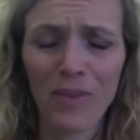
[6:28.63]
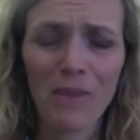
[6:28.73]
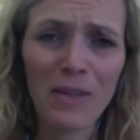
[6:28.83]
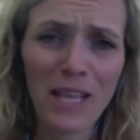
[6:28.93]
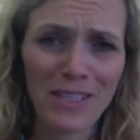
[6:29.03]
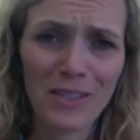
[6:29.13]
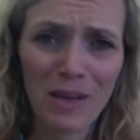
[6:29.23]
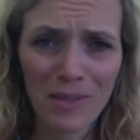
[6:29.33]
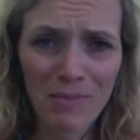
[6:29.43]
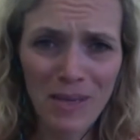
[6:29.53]

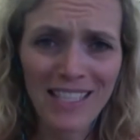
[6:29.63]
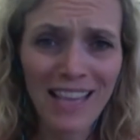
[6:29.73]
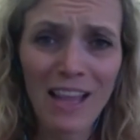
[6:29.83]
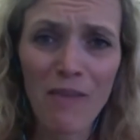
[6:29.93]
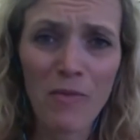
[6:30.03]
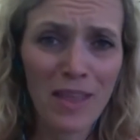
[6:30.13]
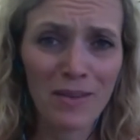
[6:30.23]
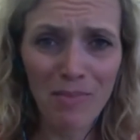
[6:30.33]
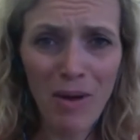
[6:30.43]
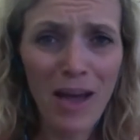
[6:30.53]
relationships because I love when there's a
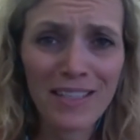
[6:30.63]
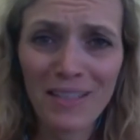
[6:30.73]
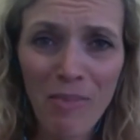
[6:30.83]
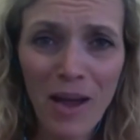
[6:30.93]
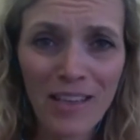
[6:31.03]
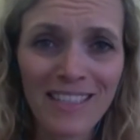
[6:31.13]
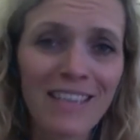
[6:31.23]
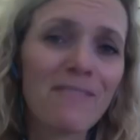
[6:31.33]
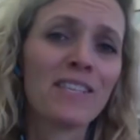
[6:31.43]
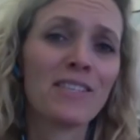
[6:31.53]
positive
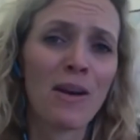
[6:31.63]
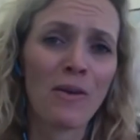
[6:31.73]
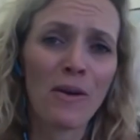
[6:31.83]
in general.